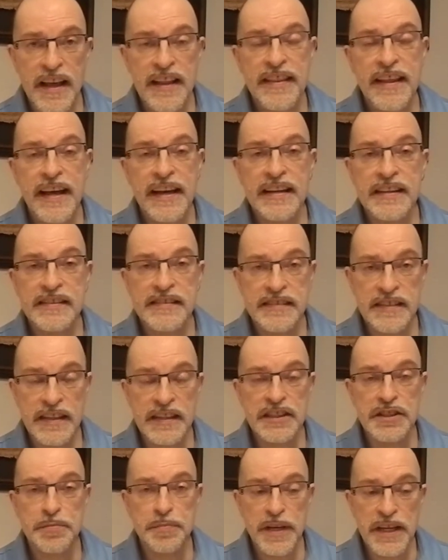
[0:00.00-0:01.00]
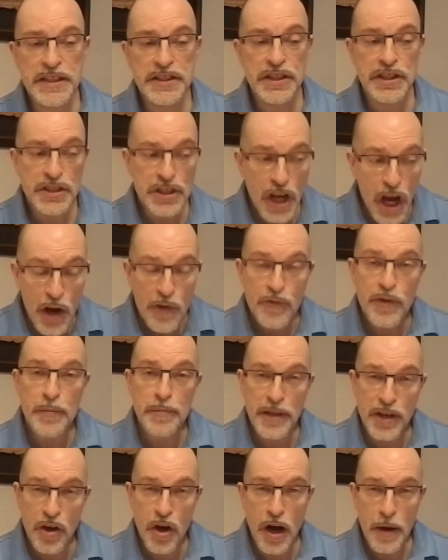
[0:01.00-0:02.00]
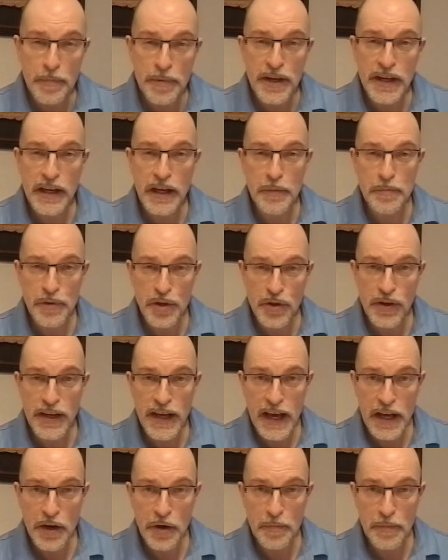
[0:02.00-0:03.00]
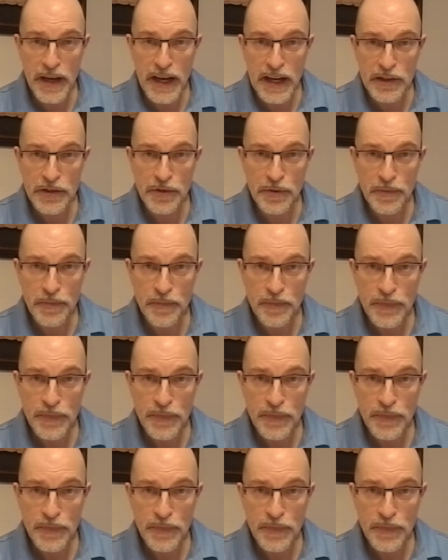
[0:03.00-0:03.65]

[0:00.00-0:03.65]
that is 6 speeches from the Competent Communicator Manual,